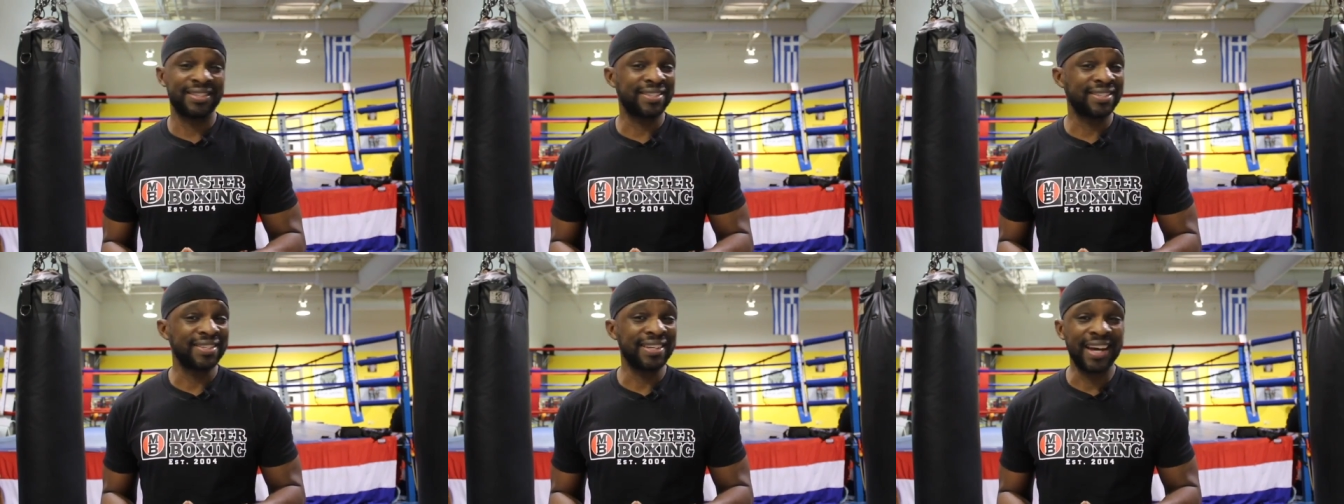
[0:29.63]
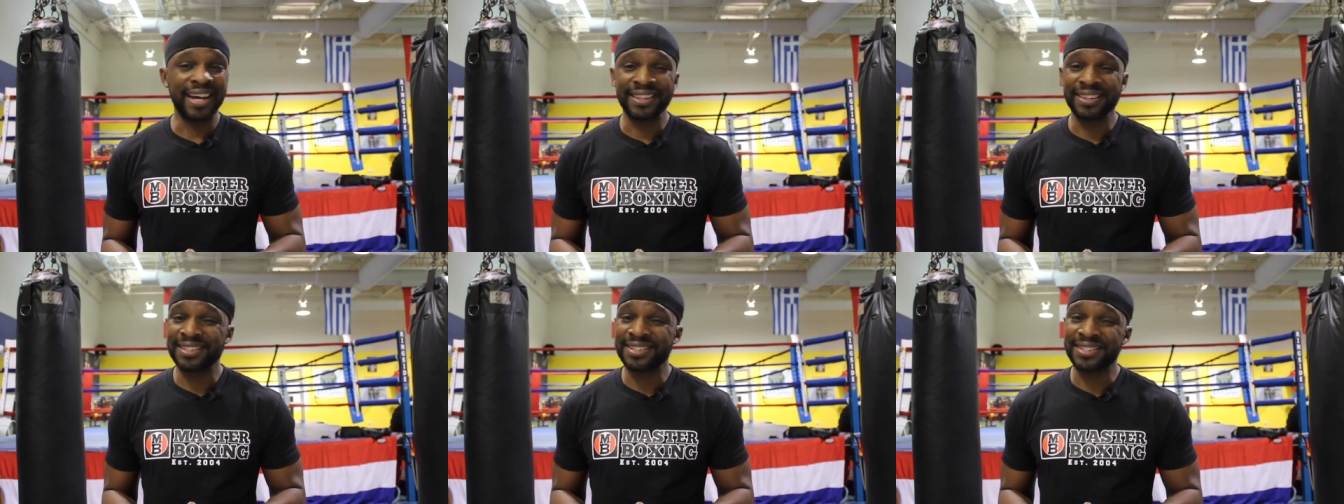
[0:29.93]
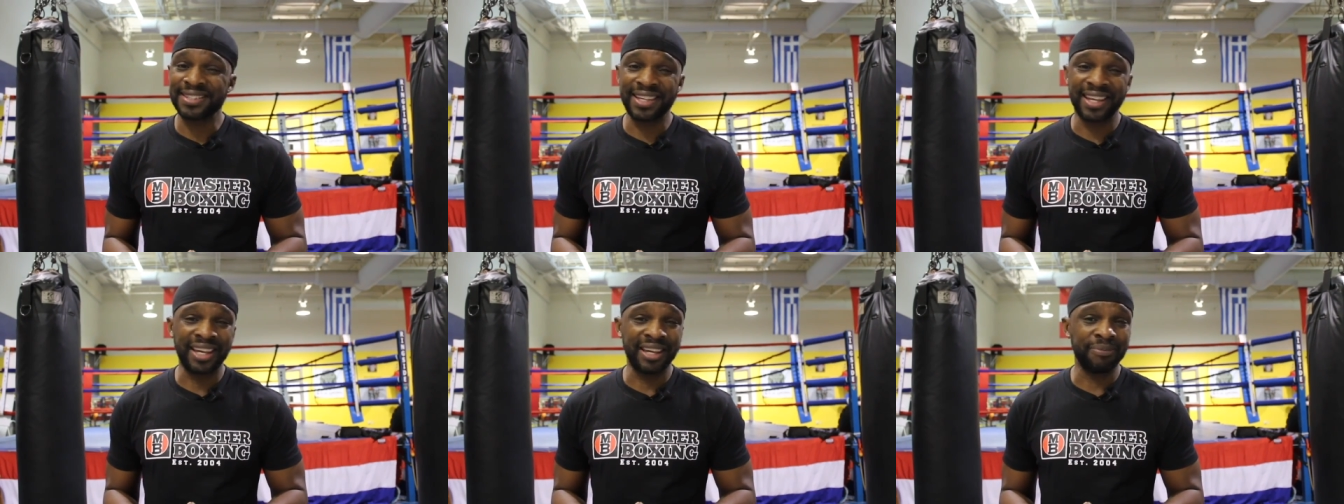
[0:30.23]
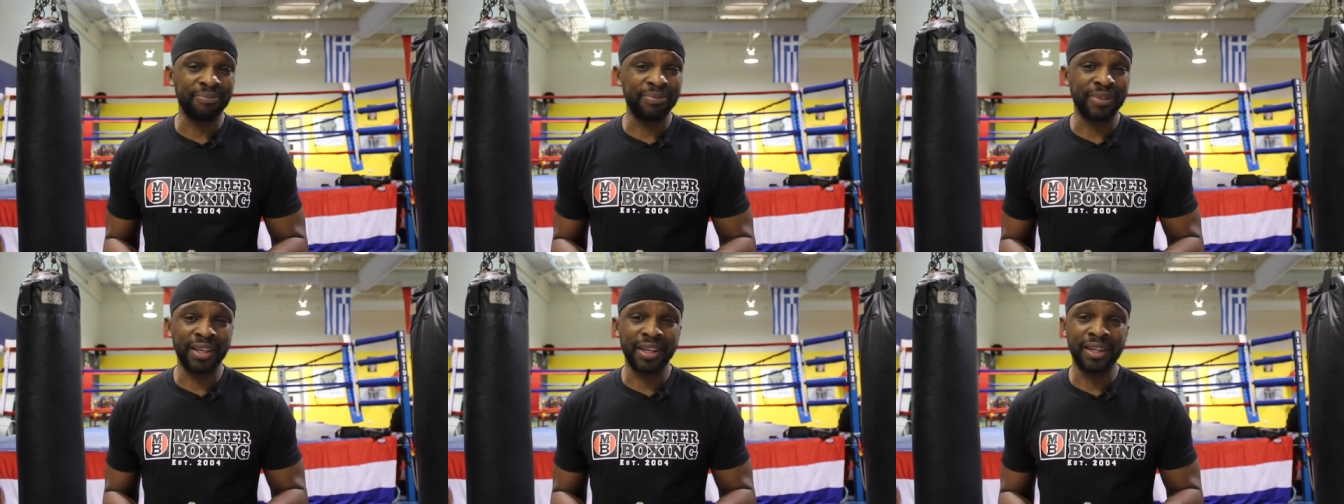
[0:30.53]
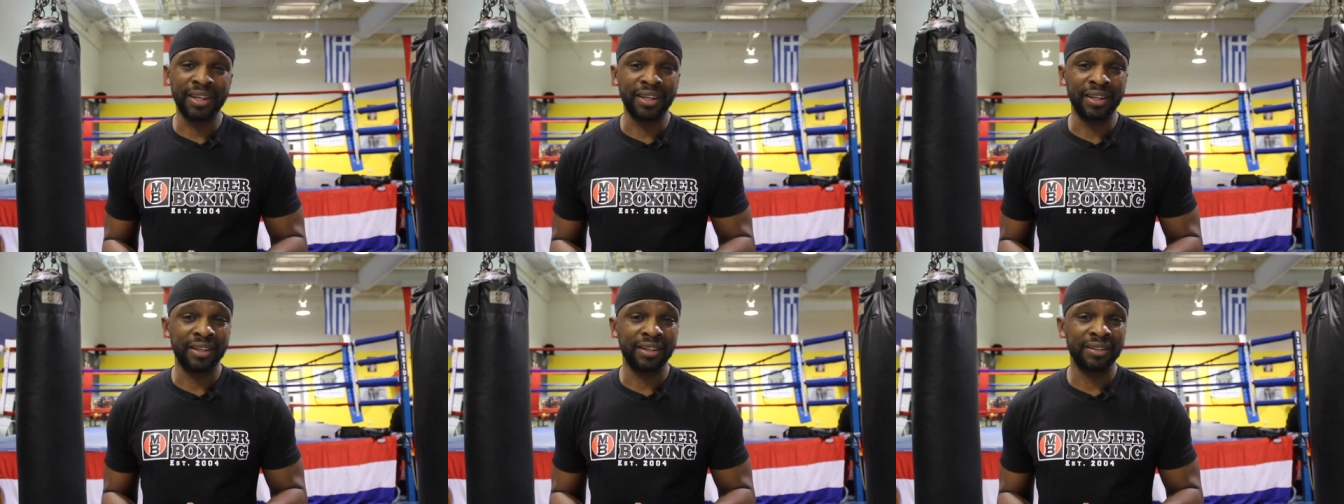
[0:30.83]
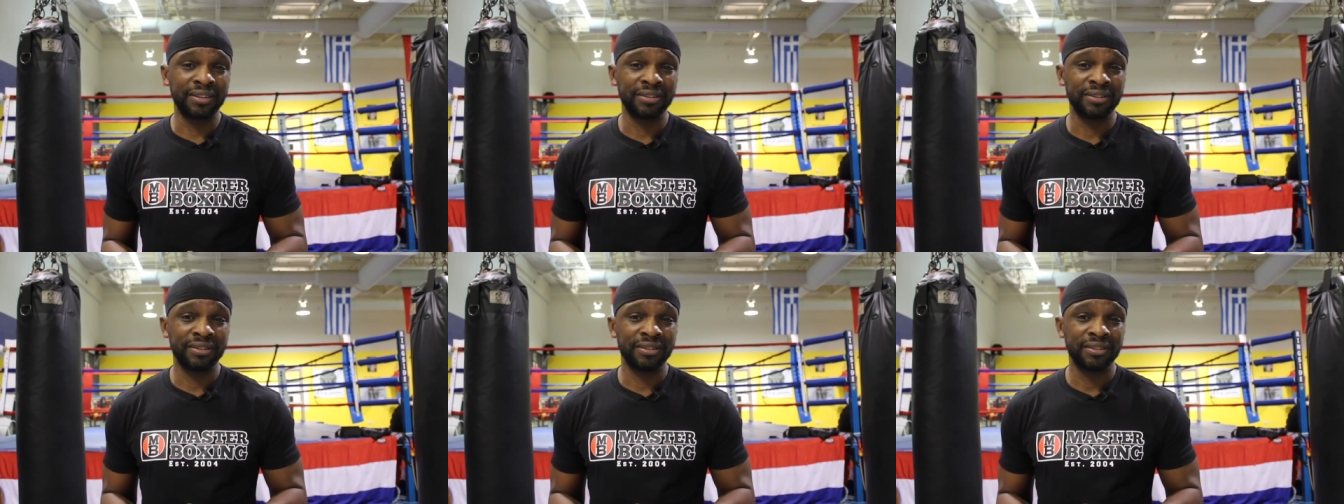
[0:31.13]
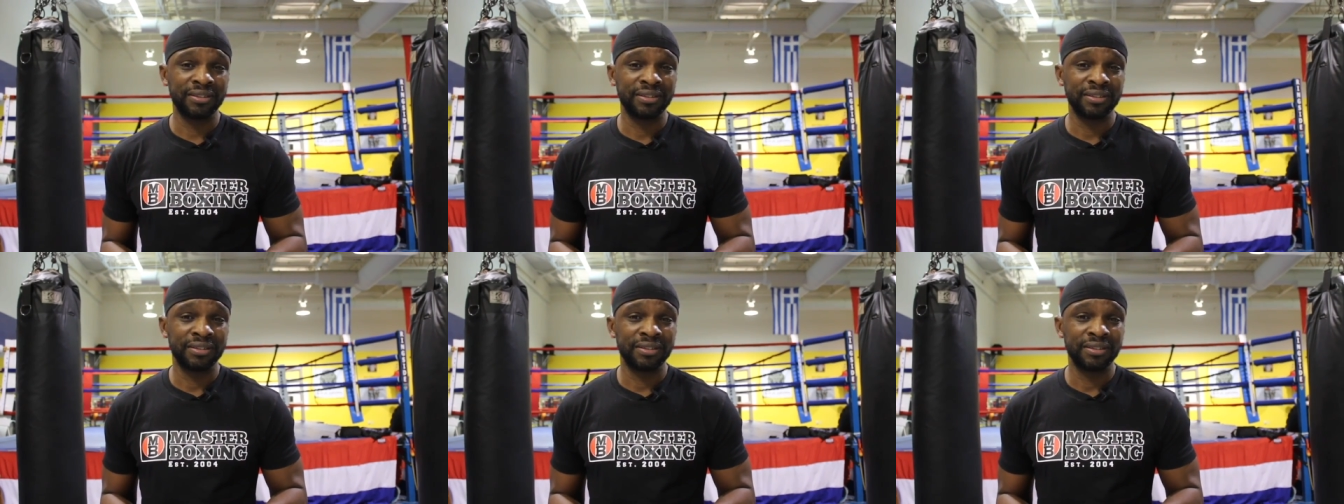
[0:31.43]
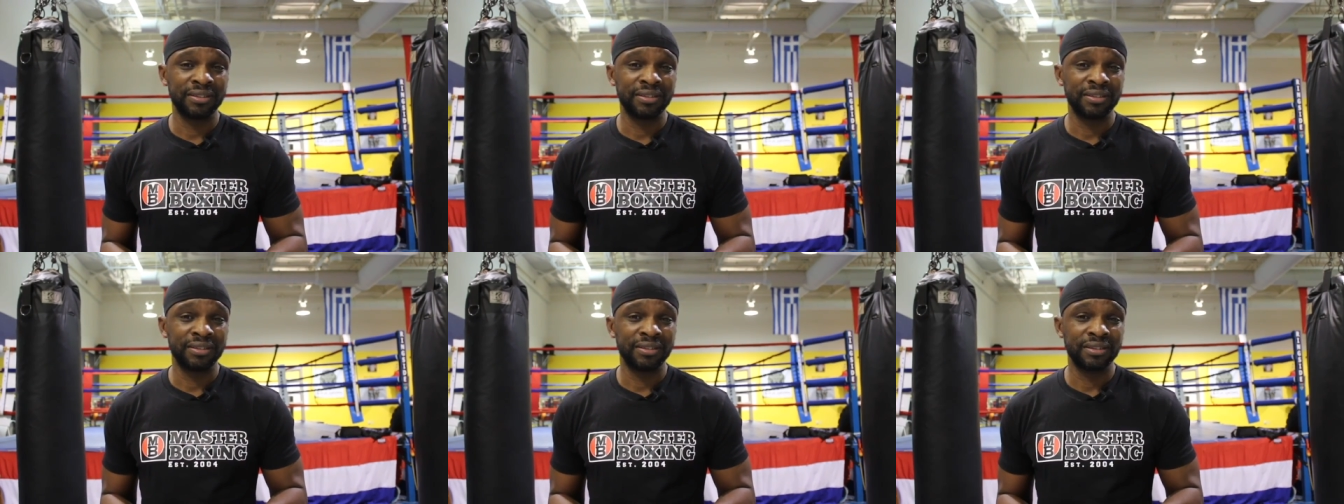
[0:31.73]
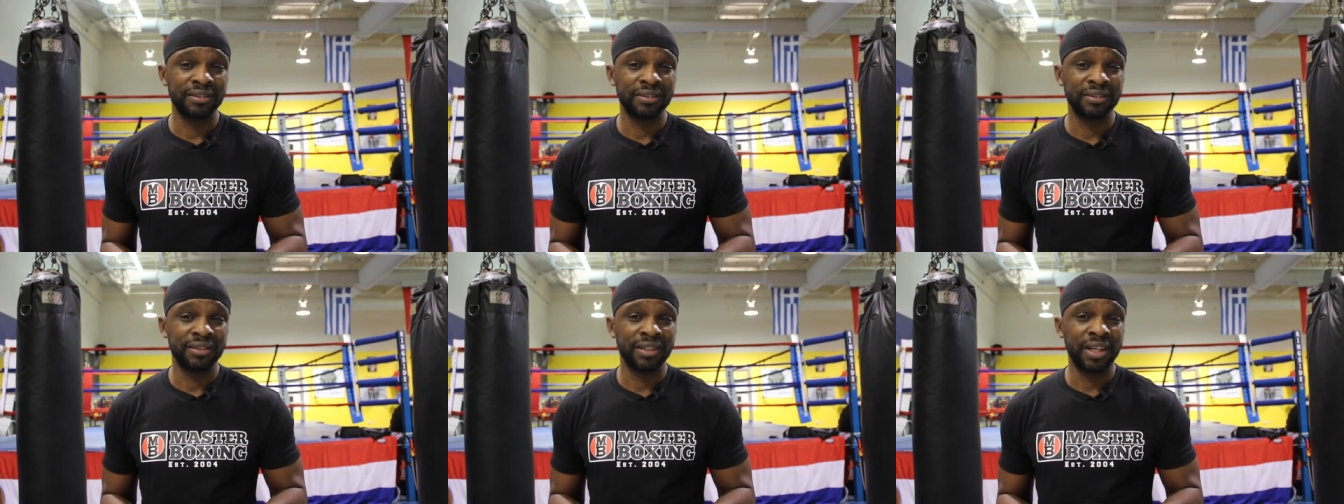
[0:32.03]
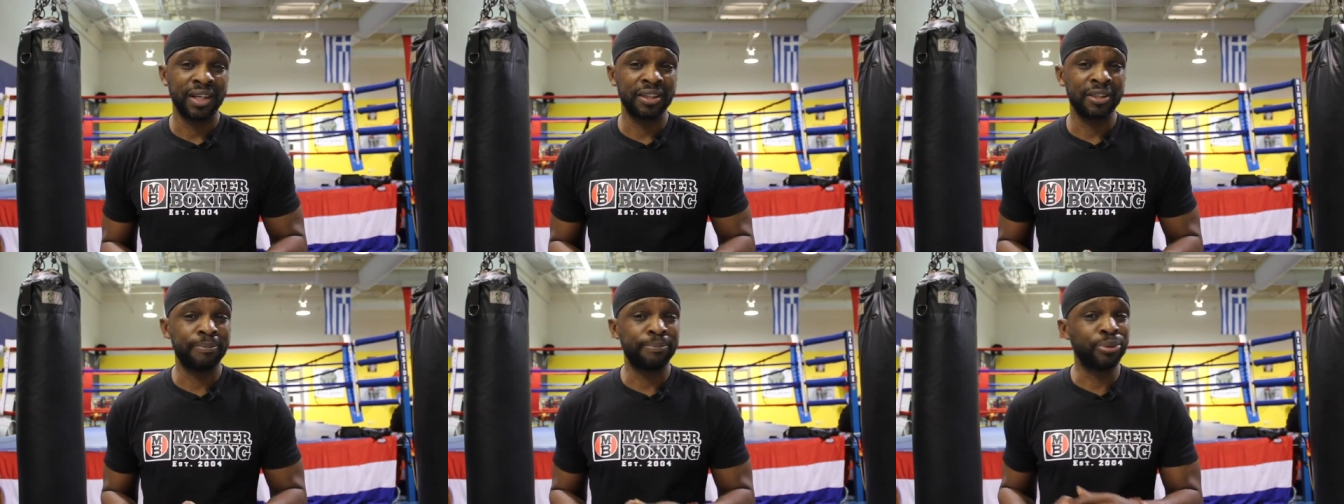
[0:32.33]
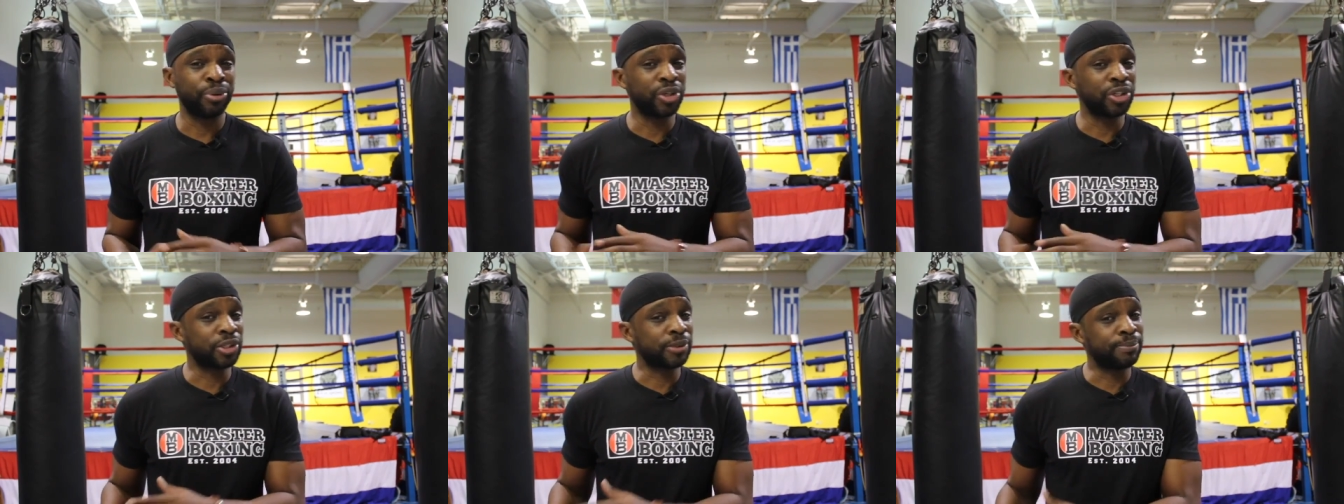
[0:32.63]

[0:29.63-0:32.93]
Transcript: It's not the same thing. And the